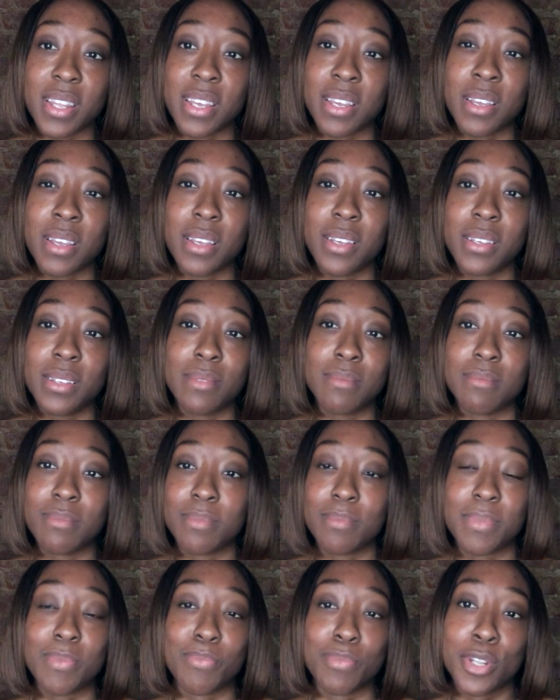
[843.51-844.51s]
he
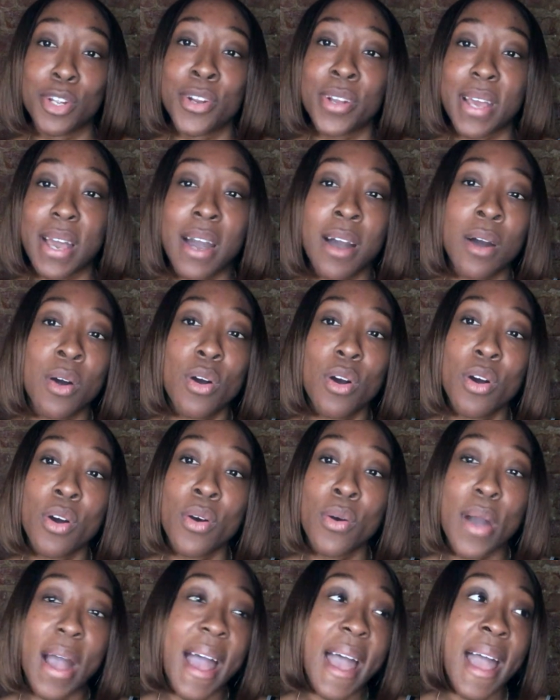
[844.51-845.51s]
blurted out, "Oh,
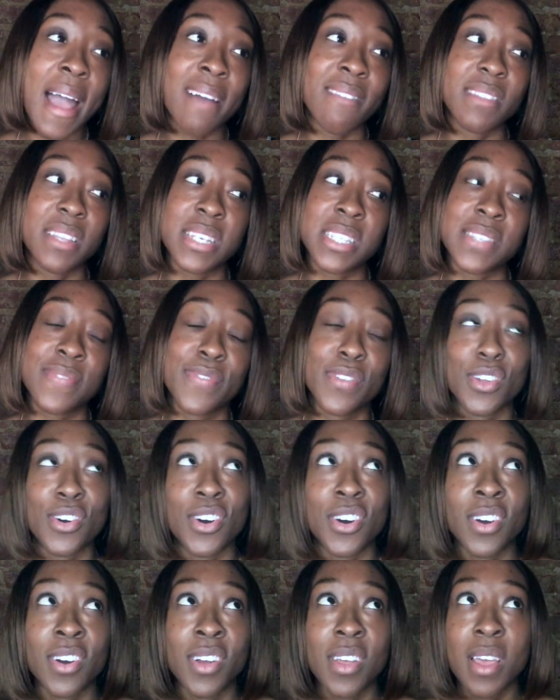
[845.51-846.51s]
I have this
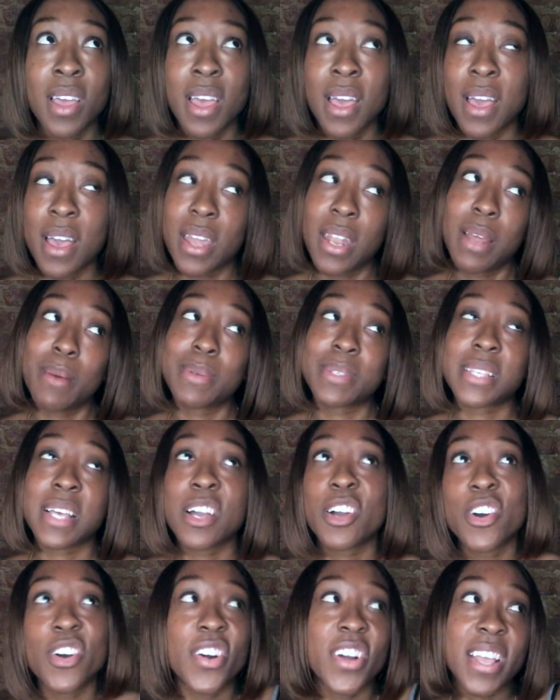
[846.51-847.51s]
flaw." And I was like,
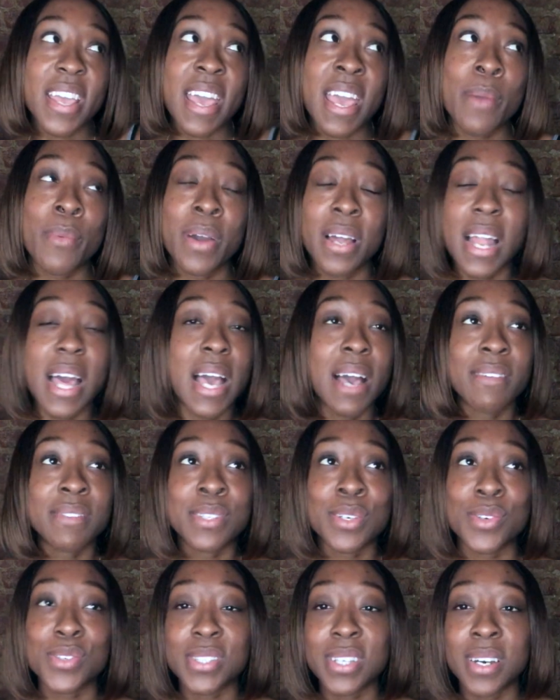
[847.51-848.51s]
"Oh, okay, well, I have
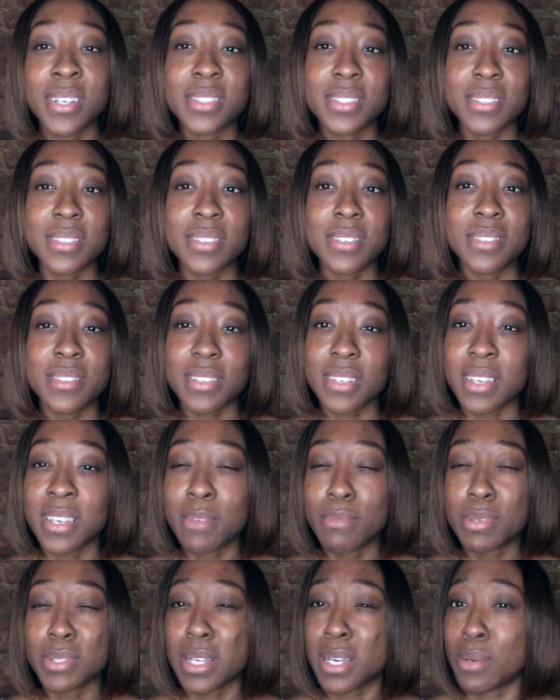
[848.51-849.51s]
sickle cell disease." And he
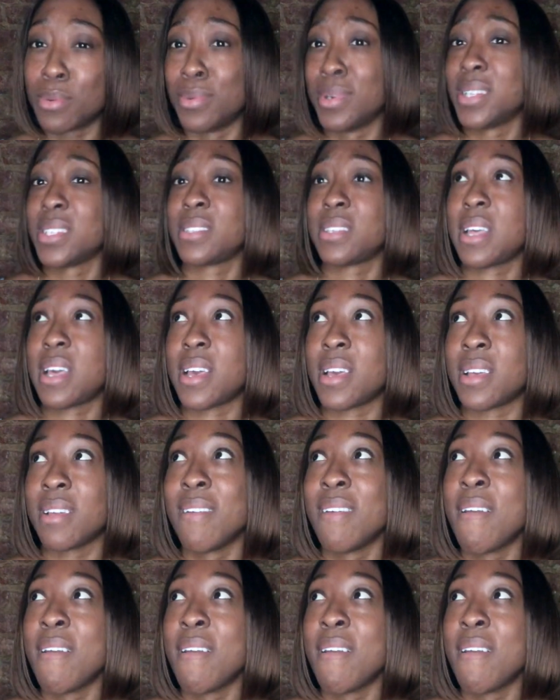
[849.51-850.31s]
was like, "What is that?"